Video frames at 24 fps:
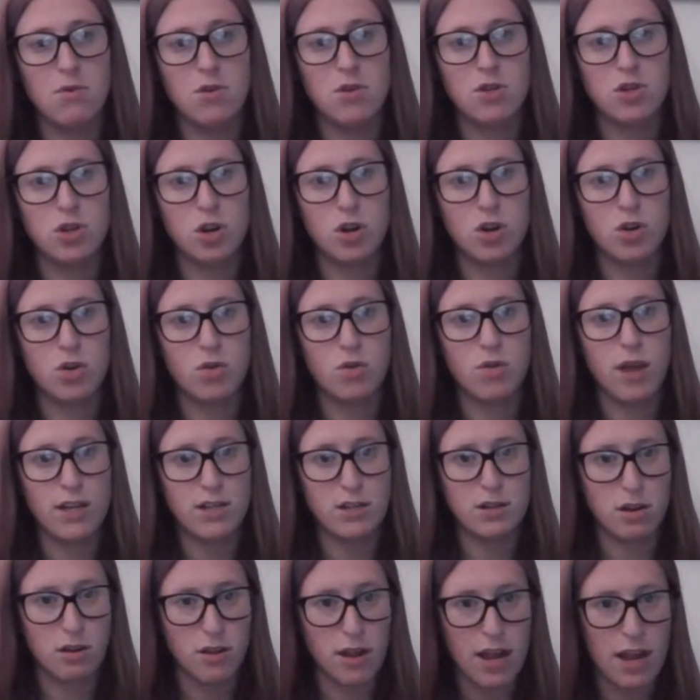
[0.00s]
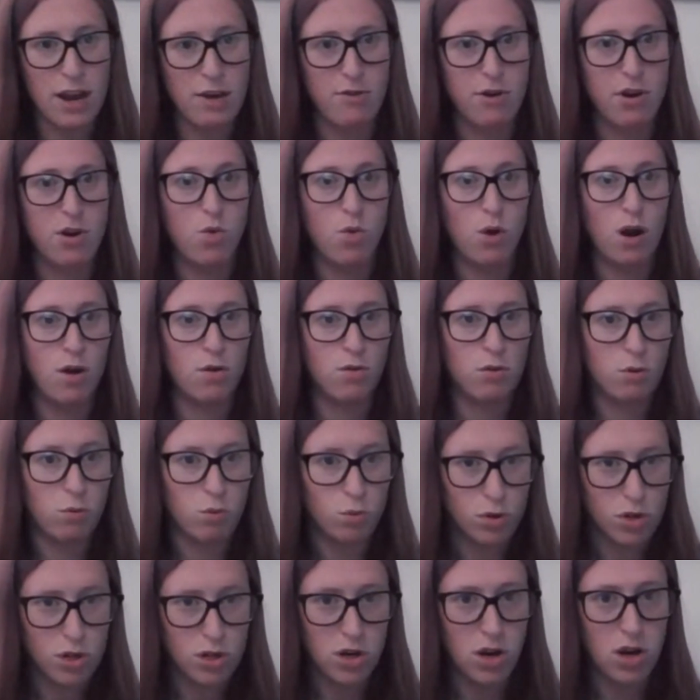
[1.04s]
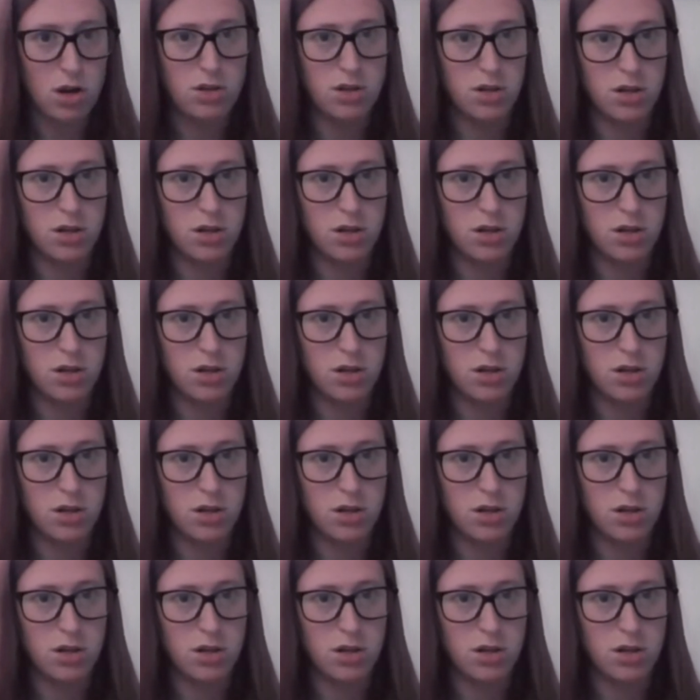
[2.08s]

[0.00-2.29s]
So that's another area where it will start